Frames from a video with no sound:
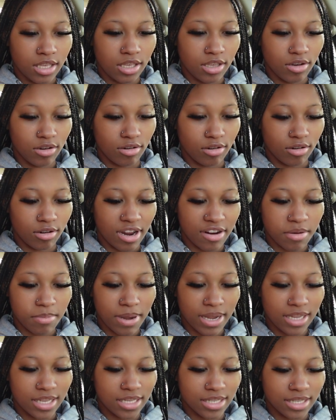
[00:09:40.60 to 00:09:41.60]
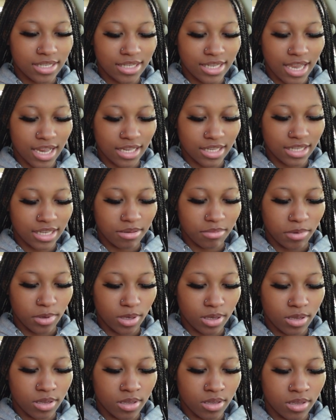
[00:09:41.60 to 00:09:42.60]
Y'all, everybody is texting me.
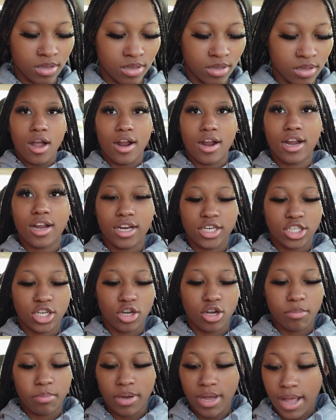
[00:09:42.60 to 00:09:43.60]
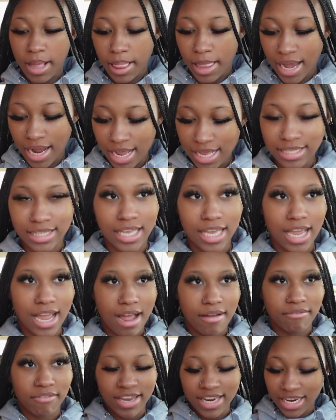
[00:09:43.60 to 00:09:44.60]
Alright, y'all, but like I said,
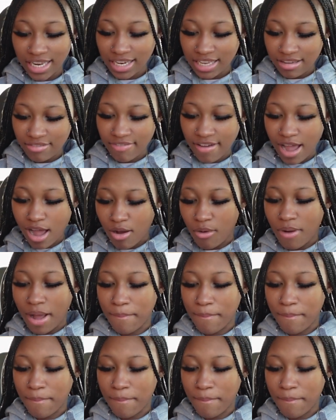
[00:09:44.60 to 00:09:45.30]
I'm finna leave out.